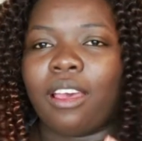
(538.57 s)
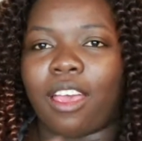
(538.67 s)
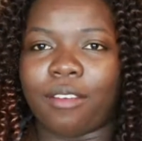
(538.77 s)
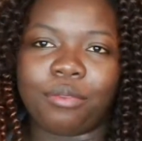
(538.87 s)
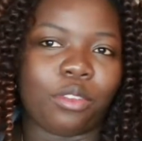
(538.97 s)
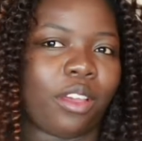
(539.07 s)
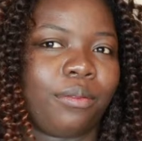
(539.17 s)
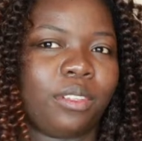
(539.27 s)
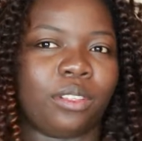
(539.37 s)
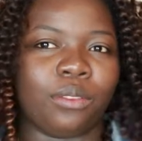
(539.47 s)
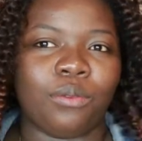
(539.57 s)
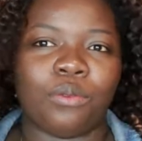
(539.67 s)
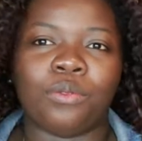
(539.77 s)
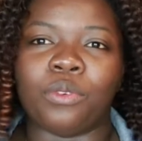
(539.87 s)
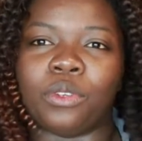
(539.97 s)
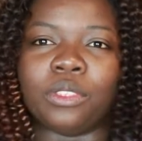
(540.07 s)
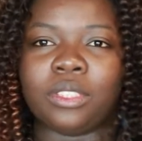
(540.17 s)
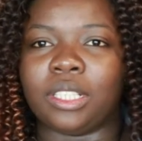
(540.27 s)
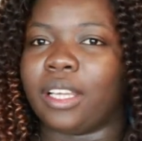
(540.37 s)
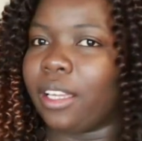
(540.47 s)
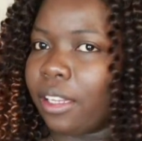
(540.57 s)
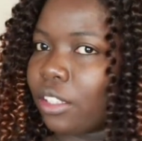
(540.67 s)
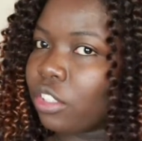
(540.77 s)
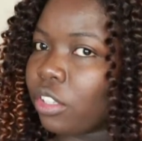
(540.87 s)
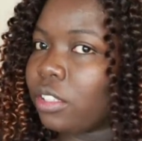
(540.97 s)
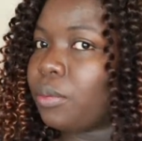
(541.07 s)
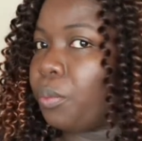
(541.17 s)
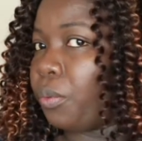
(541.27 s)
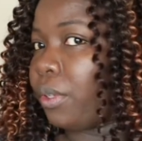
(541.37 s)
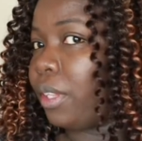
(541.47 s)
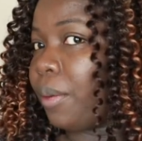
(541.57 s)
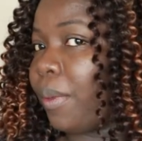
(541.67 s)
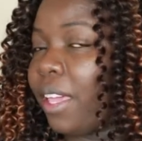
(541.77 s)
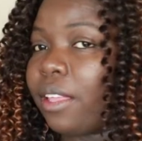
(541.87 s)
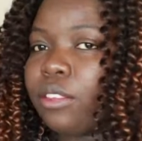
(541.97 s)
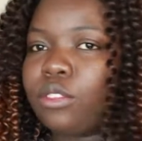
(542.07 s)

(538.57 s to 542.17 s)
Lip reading: after I've done first like just put them in.